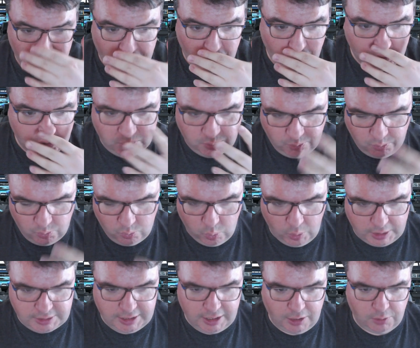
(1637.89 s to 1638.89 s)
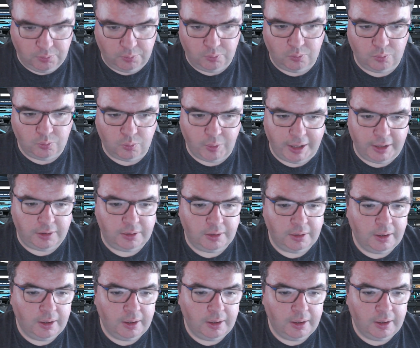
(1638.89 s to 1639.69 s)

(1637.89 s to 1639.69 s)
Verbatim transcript: which works out well.